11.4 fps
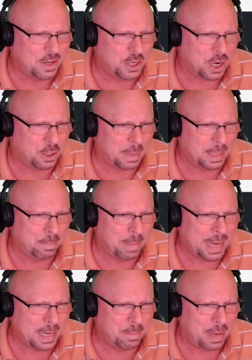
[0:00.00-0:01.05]
talking about a
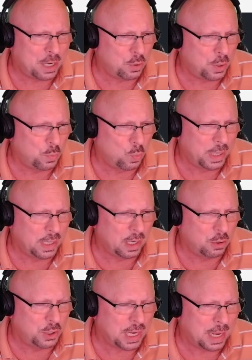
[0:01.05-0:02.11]
main battery
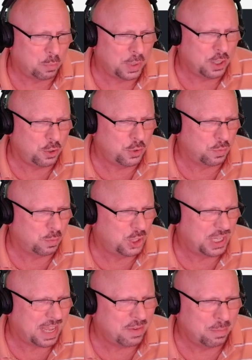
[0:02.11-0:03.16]
reload time reduced from
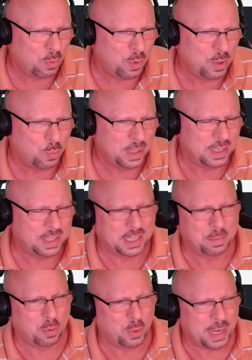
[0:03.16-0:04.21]
7.1 to
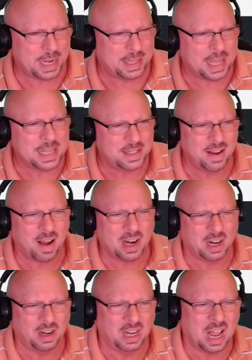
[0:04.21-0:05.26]
6.8. That's not a
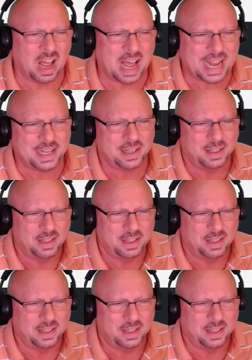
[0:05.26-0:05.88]
lot.